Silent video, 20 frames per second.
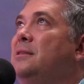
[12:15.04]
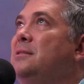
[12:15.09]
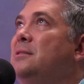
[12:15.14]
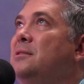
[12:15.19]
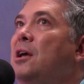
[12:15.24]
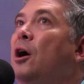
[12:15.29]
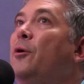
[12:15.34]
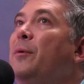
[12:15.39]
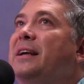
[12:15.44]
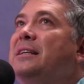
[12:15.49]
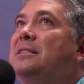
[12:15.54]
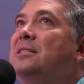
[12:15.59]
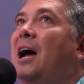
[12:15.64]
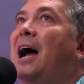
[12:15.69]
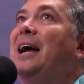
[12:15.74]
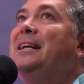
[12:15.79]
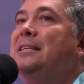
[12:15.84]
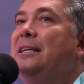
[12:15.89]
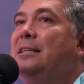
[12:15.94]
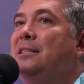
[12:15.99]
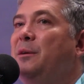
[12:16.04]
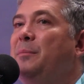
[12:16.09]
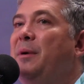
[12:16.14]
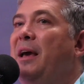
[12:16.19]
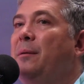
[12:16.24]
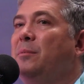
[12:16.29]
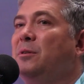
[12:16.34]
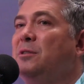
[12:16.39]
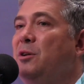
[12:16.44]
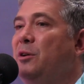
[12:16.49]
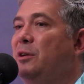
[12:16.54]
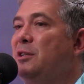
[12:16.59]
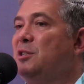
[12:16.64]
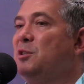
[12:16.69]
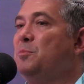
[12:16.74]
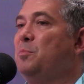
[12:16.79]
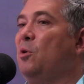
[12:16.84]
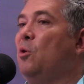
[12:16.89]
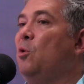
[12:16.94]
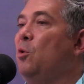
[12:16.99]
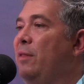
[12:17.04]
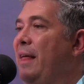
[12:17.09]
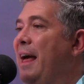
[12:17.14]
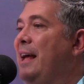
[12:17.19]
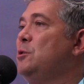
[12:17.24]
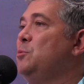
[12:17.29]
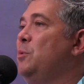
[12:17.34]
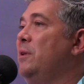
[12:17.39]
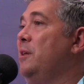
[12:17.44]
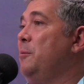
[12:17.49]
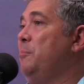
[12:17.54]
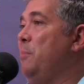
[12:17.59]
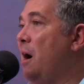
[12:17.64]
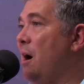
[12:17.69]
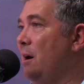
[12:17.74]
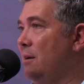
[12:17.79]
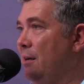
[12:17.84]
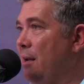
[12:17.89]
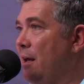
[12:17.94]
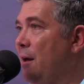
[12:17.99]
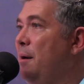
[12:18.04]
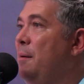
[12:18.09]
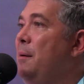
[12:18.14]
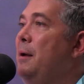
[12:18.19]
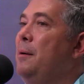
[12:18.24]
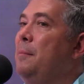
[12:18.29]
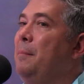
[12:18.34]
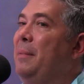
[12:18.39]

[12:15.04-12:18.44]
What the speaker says: so exciting to be able to explore that with a partner,